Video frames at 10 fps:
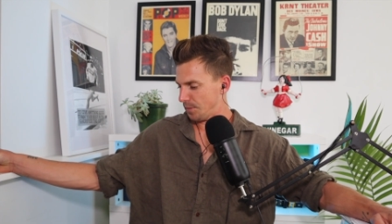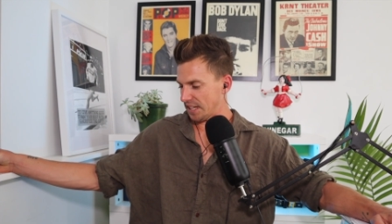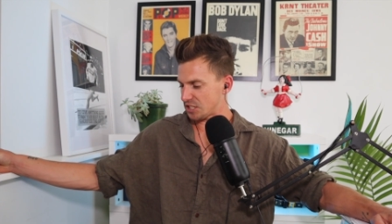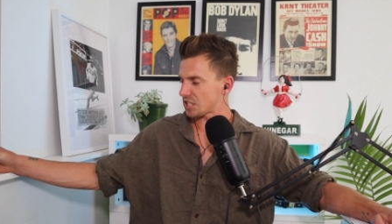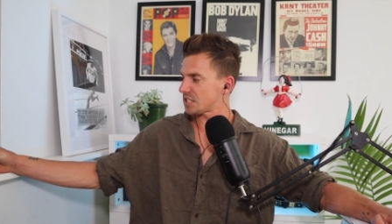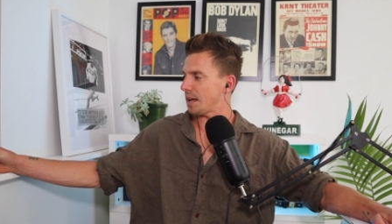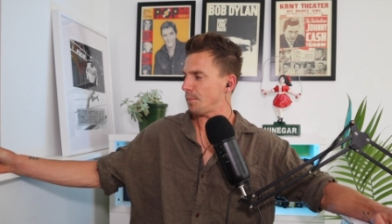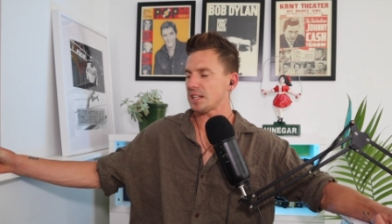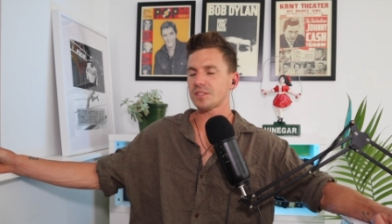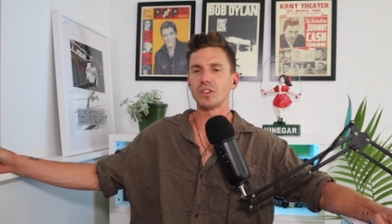he's just
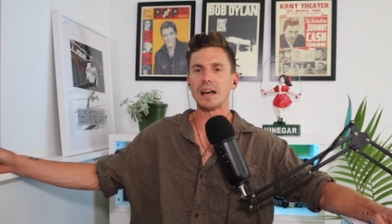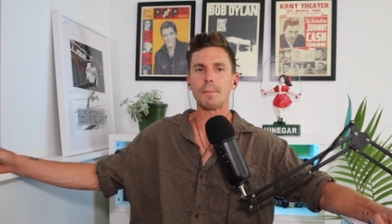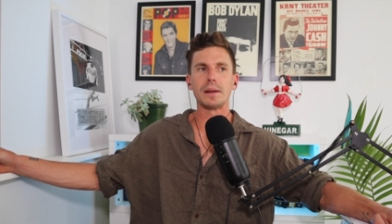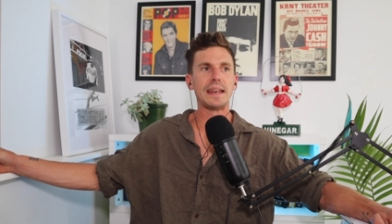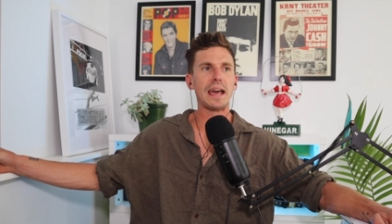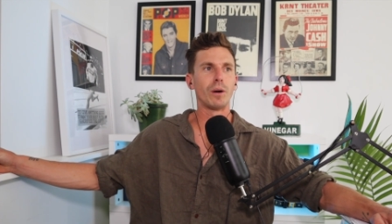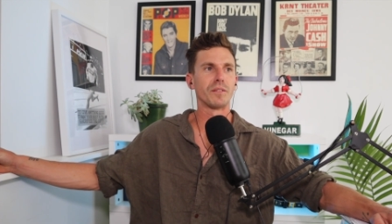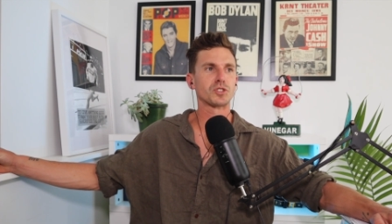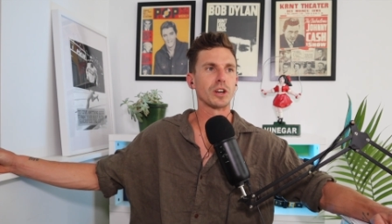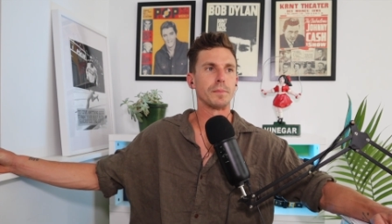stepped his foot up, and now
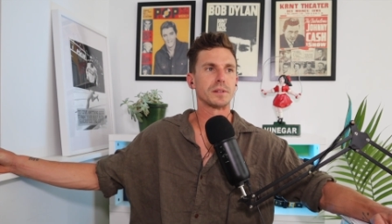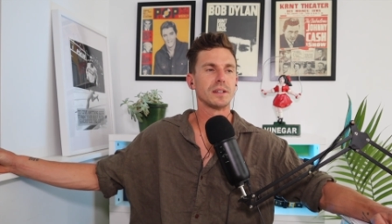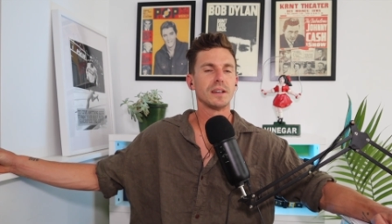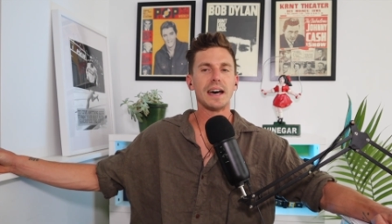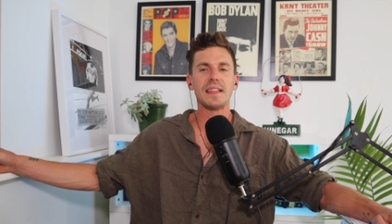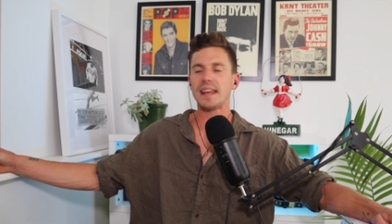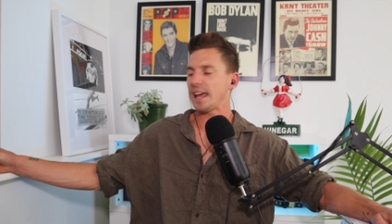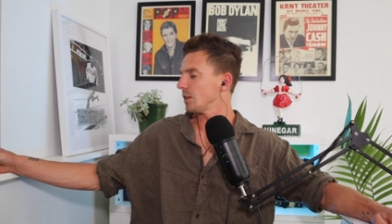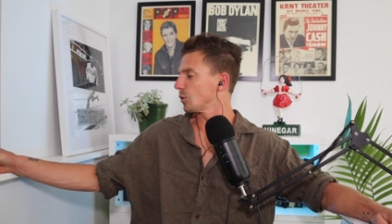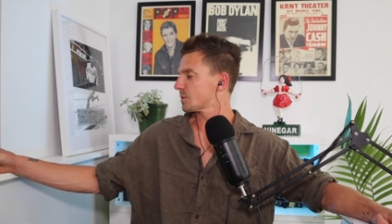I've tripped. And then
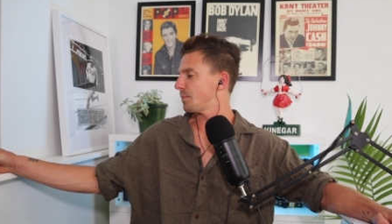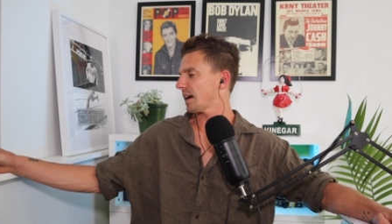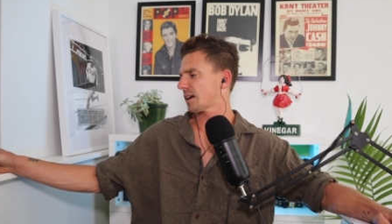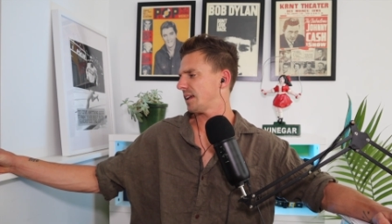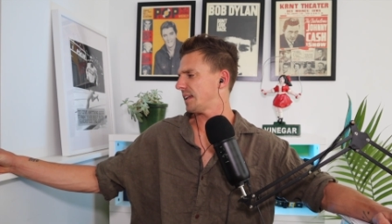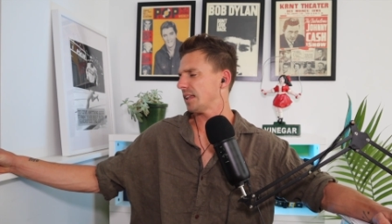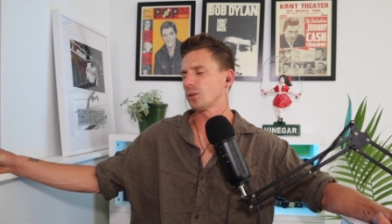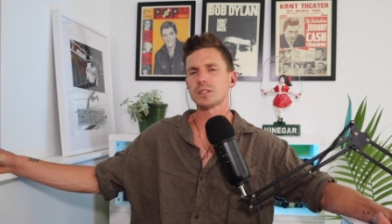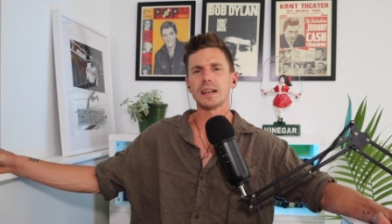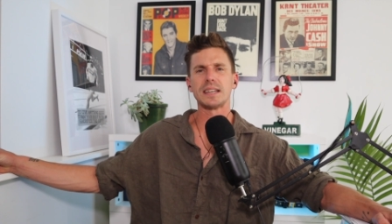he looks back, and it
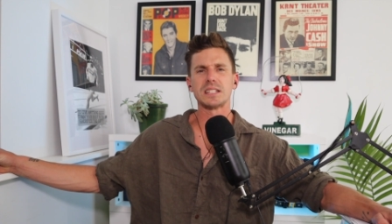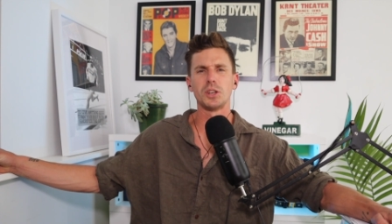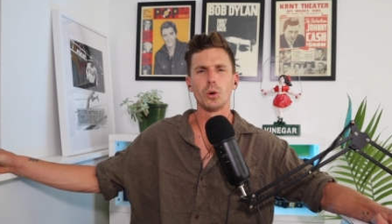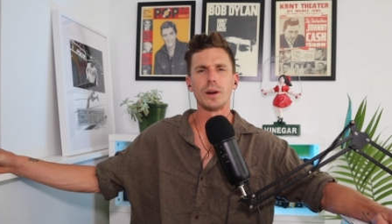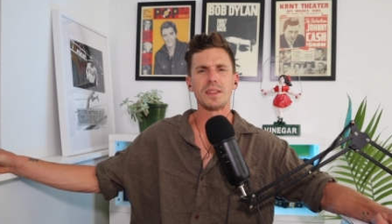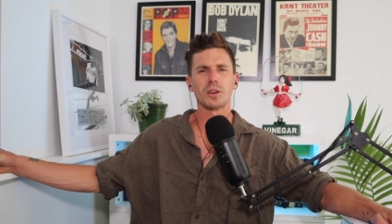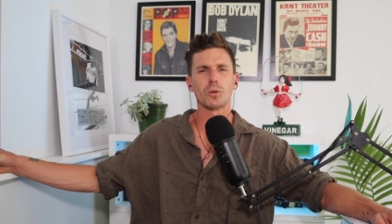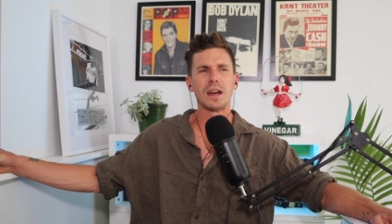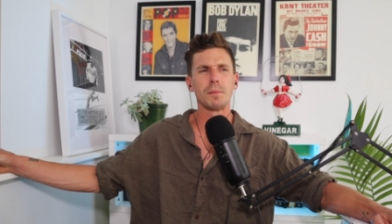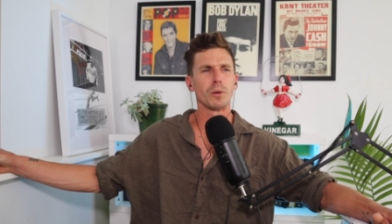looks like he's annoyed at the
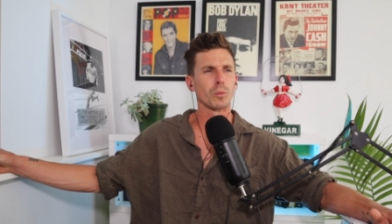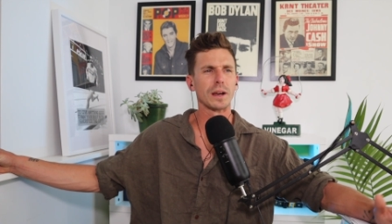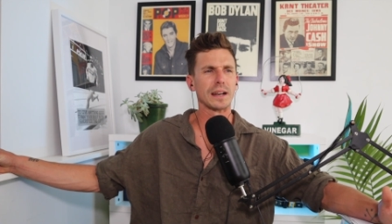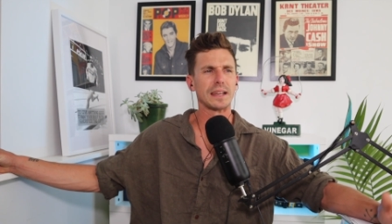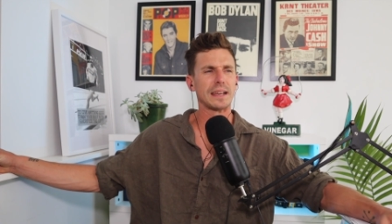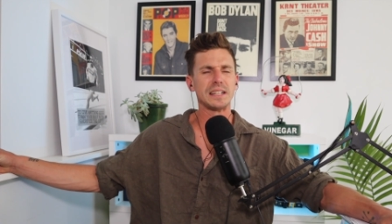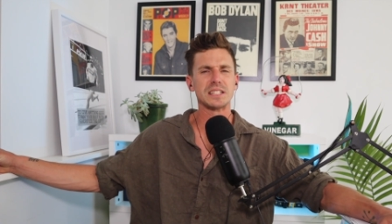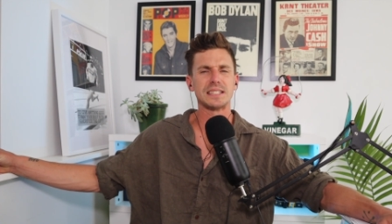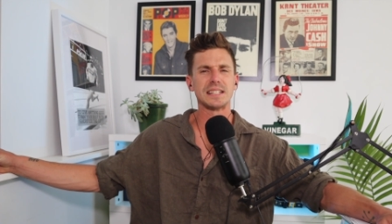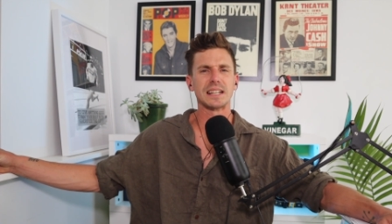ground, but really he
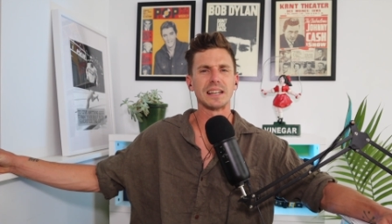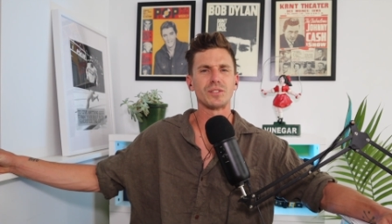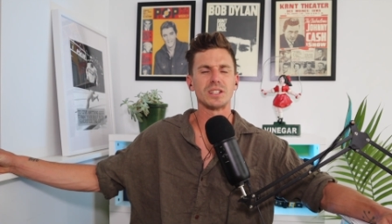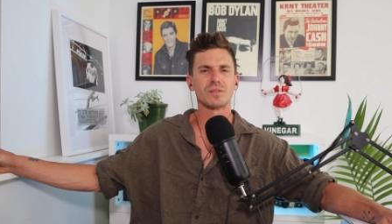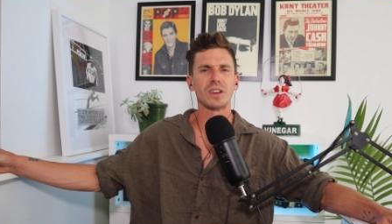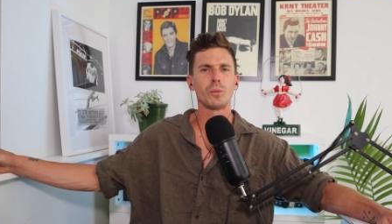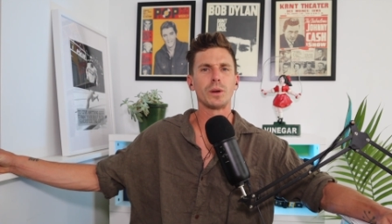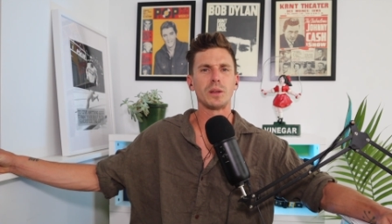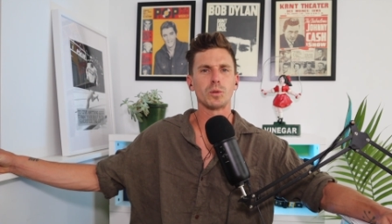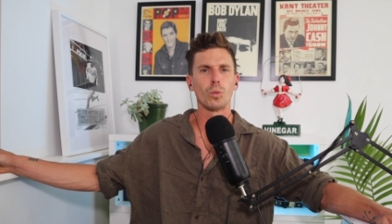just needs to lift his feet
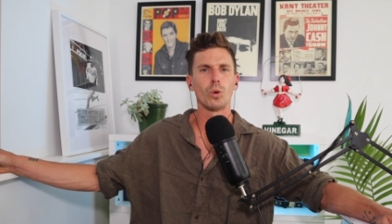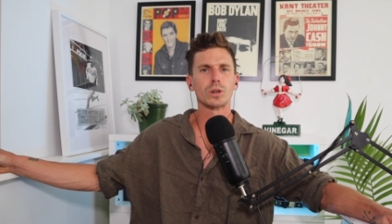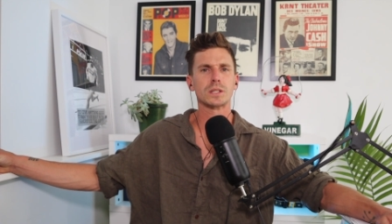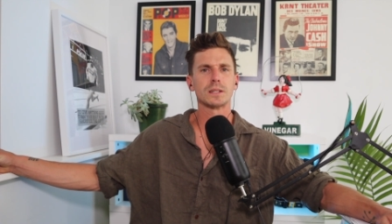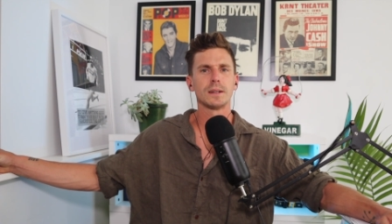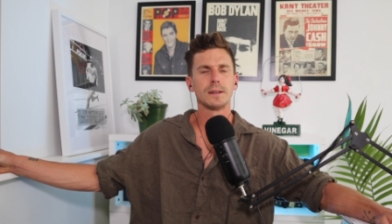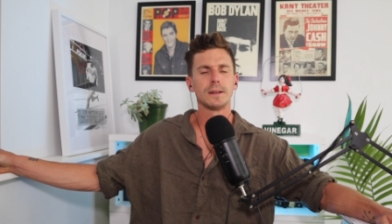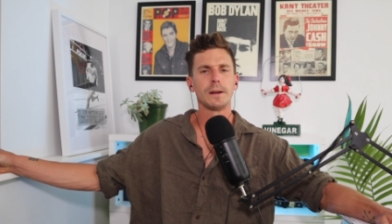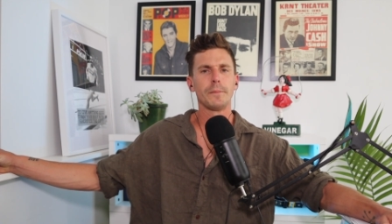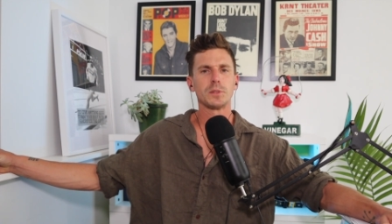when he walks
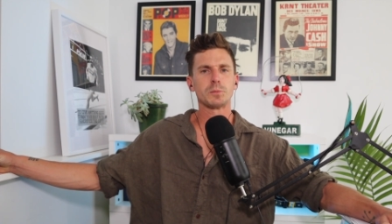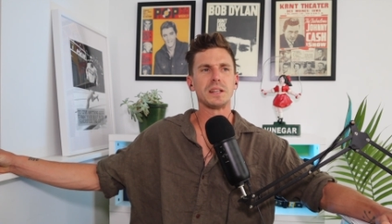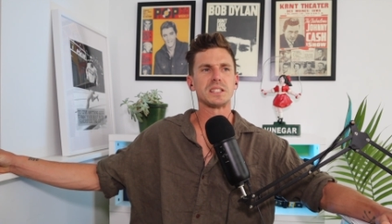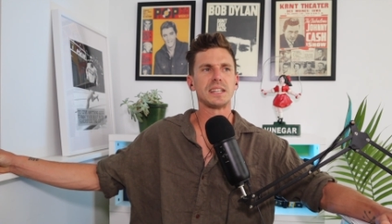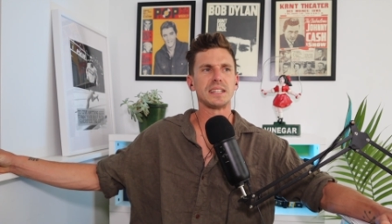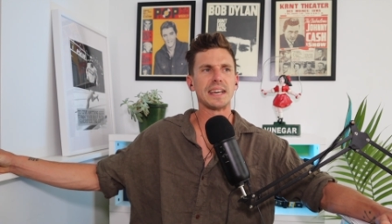He's been sitting